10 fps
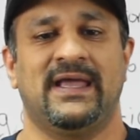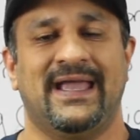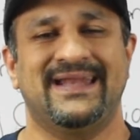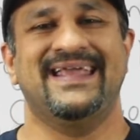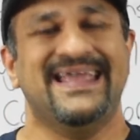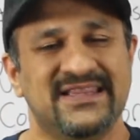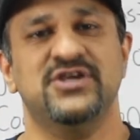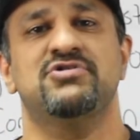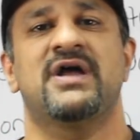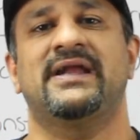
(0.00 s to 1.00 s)
And in
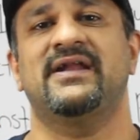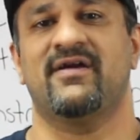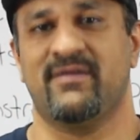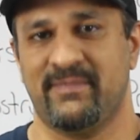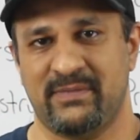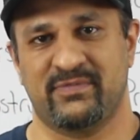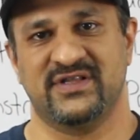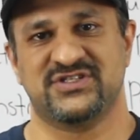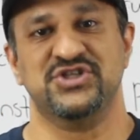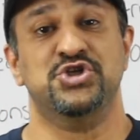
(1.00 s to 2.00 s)
the United Arab
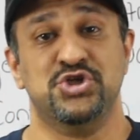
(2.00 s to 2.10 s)
Emirates,